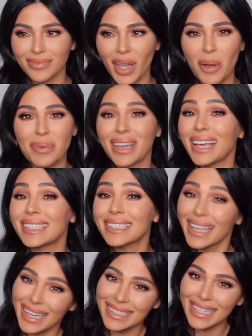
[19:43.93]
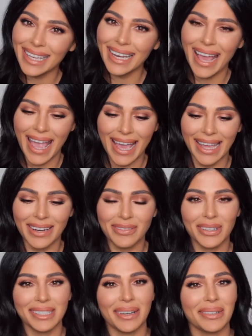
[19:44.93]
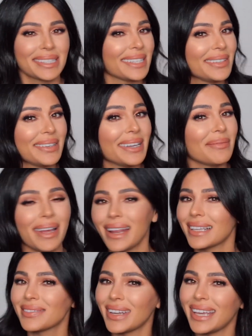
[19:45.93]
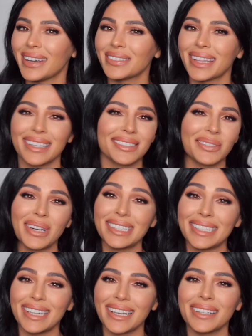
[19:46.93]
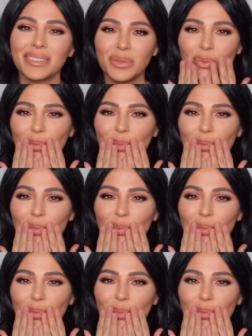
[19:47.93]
Hope you guys liked it, and of course I will see you in my next video. Thanks for watching.